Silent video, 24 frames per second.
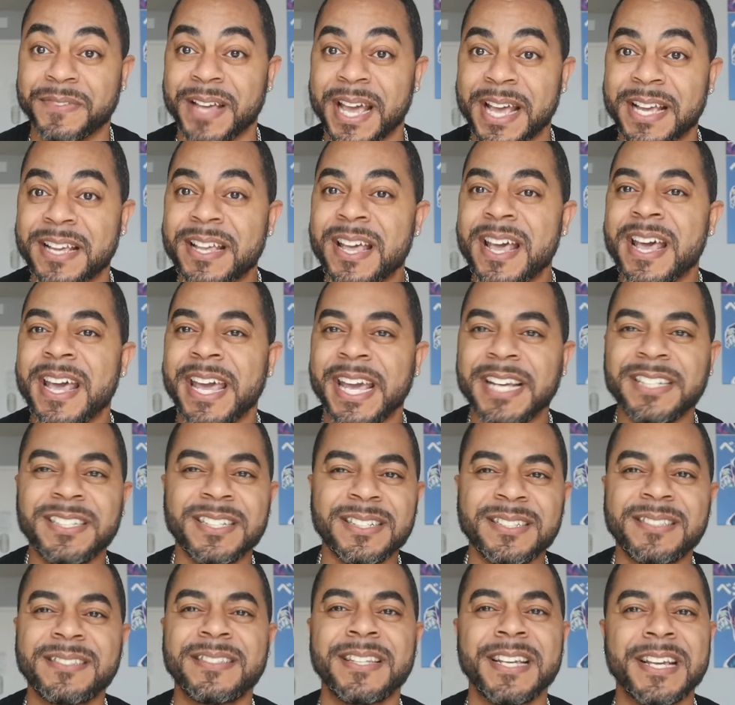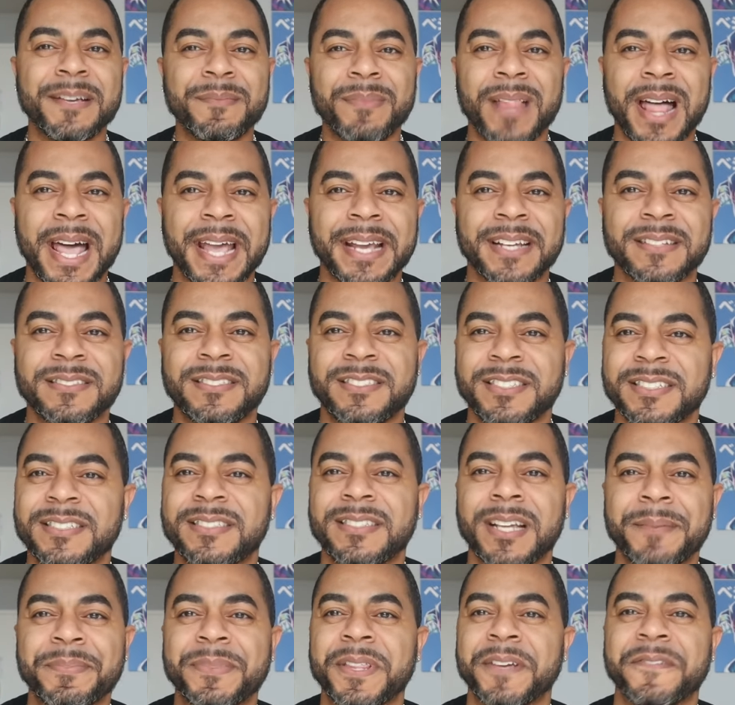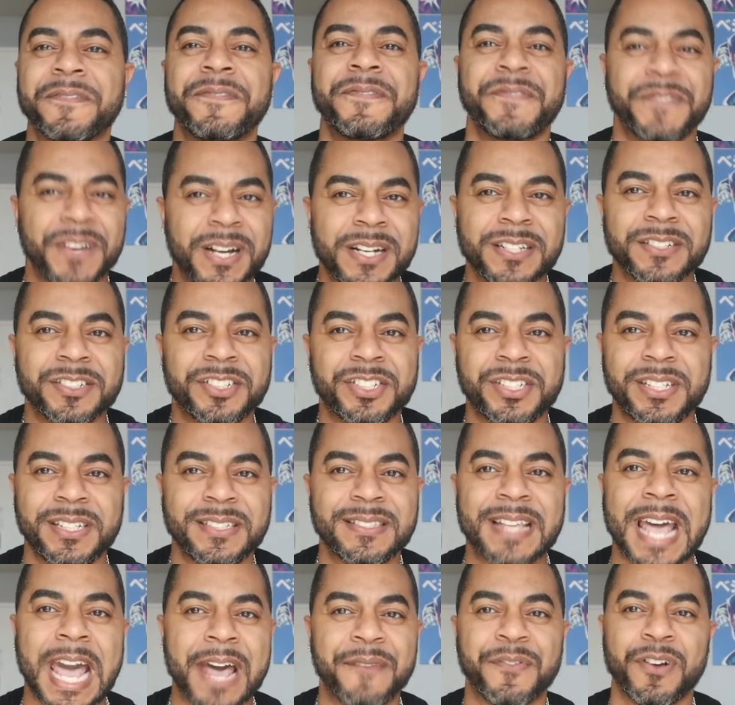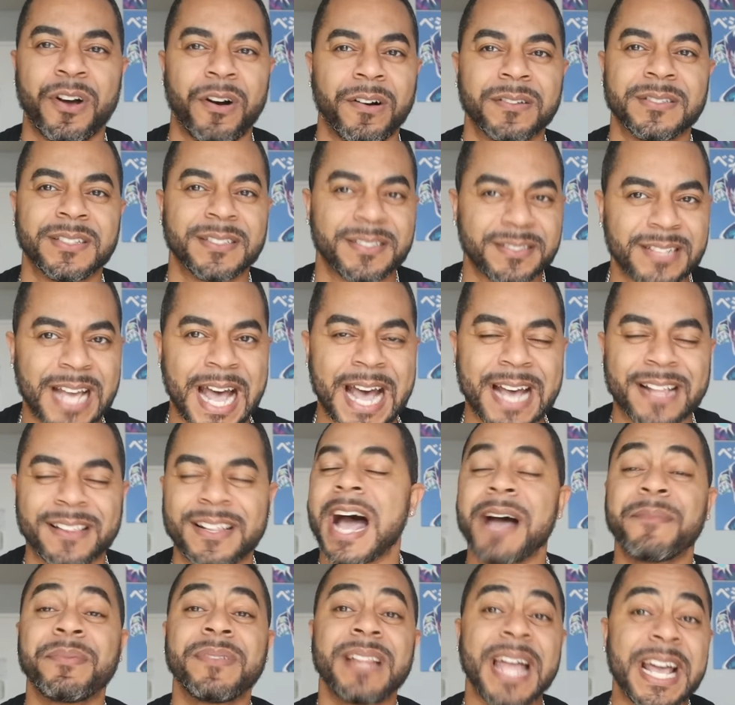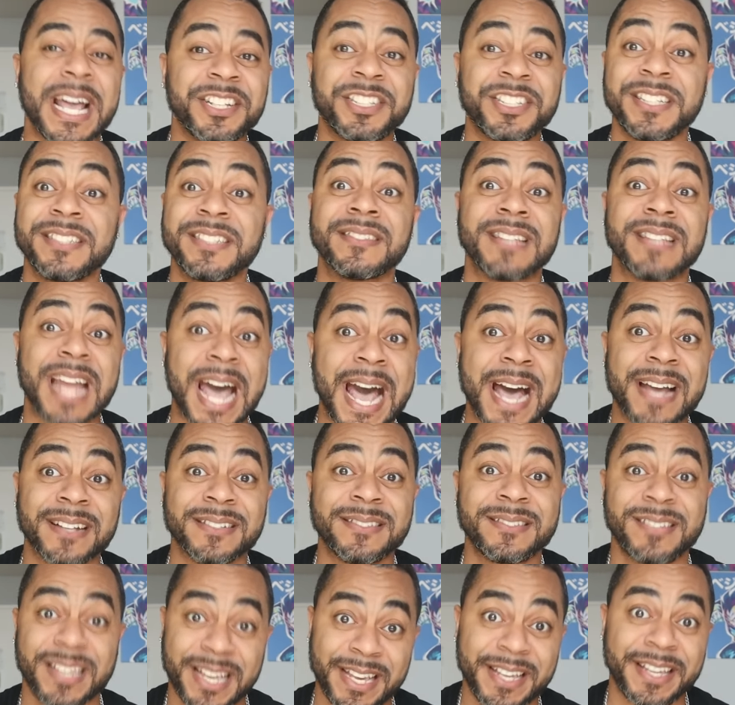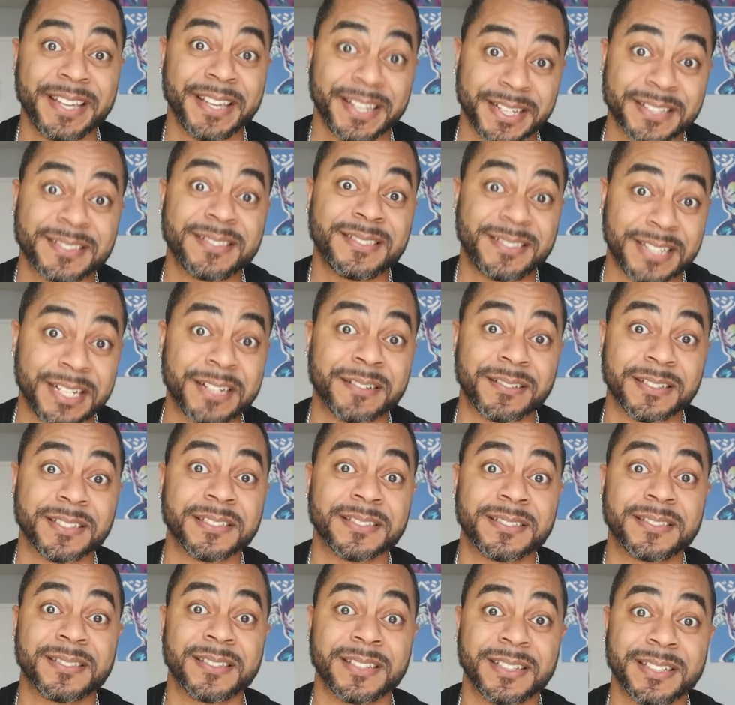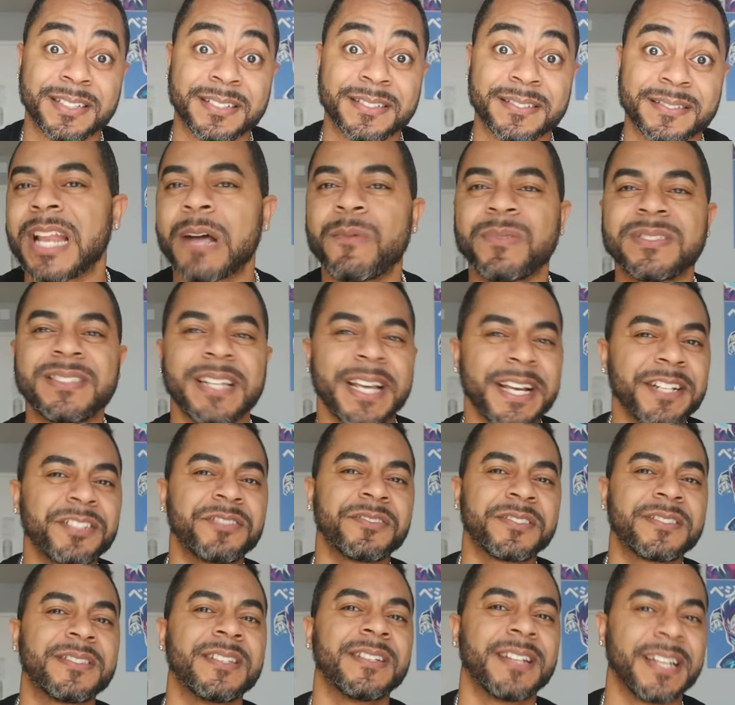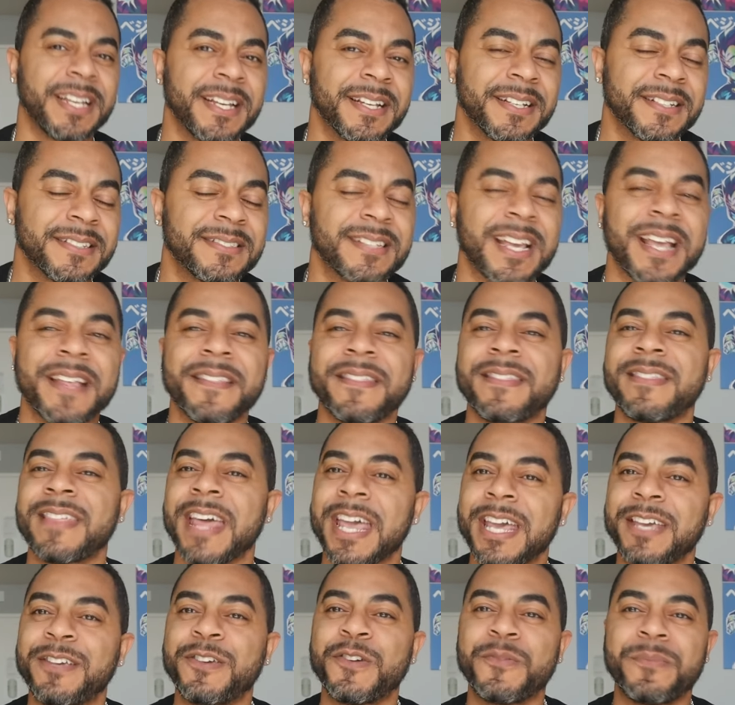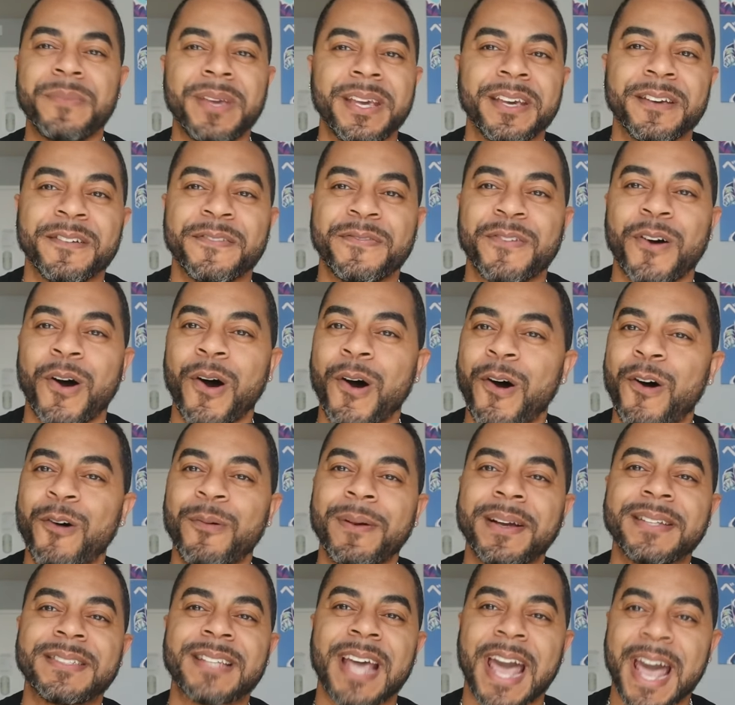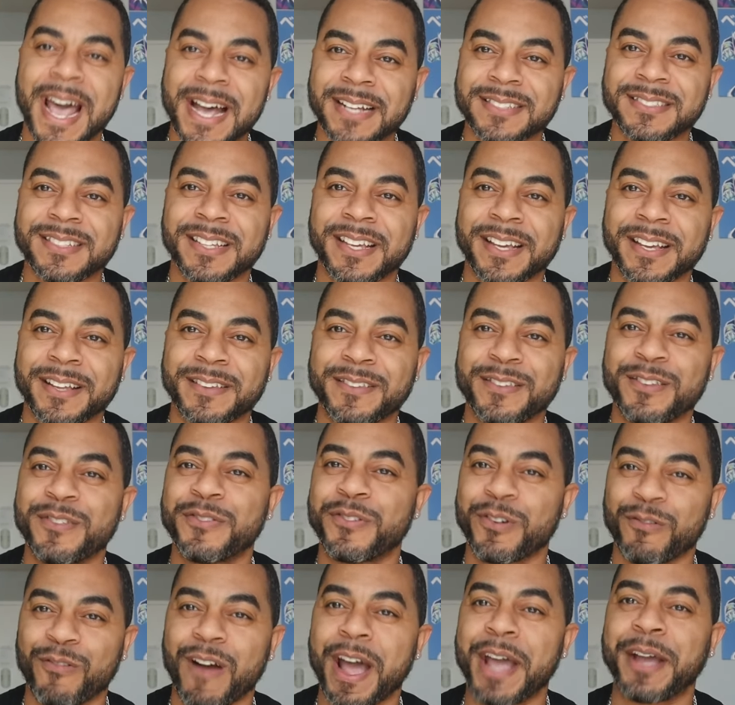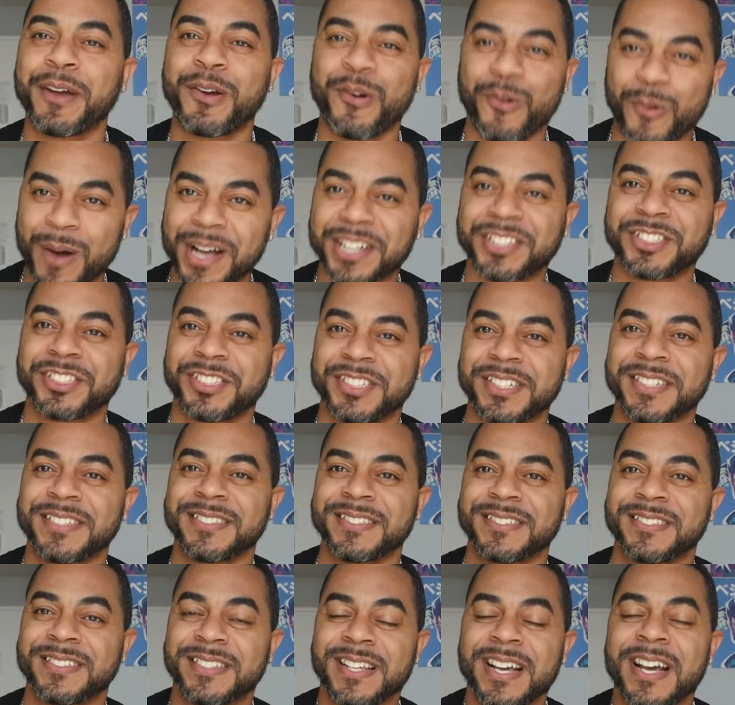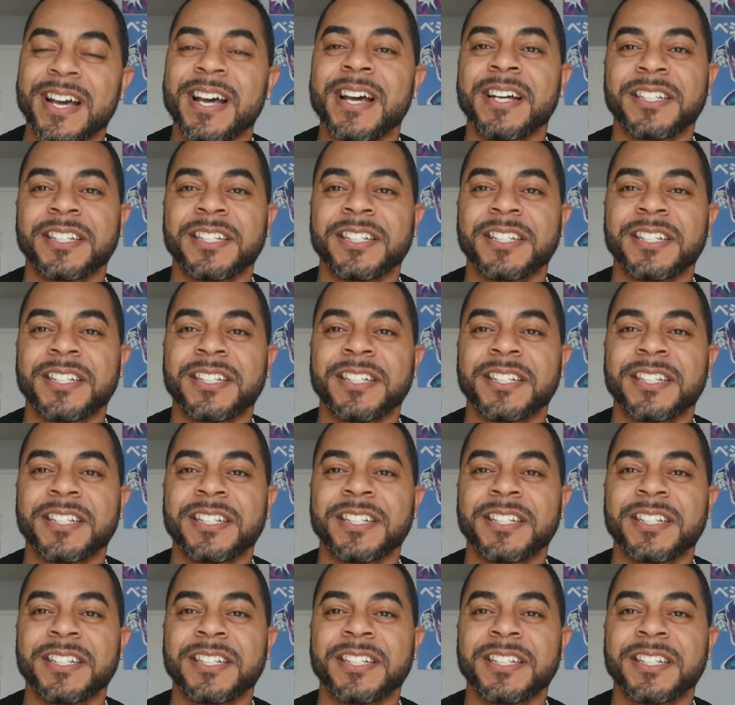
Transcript: And it just seemed like just something fun she's having on the side. I'm glad she's not taking it seriously. Now, what's interesting is, and thank you, Mia, for always asking the right questions.